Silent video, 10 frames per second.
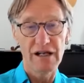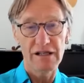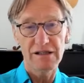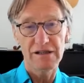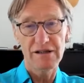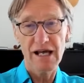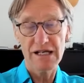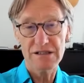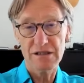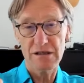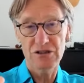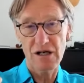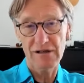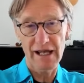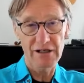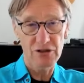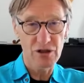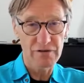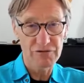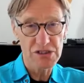that's John Lennon could
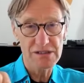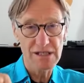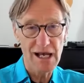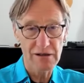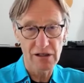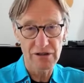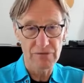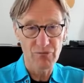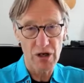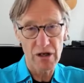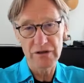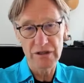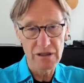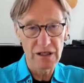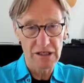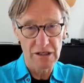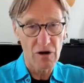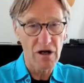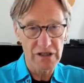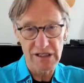have just said all you all you you know
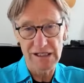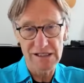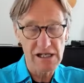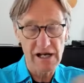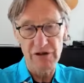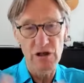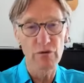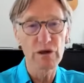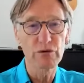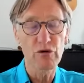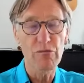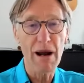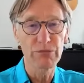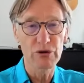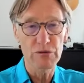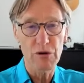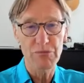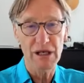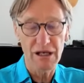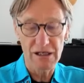all you need is love and no one would remember it but
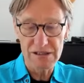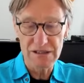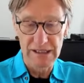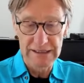because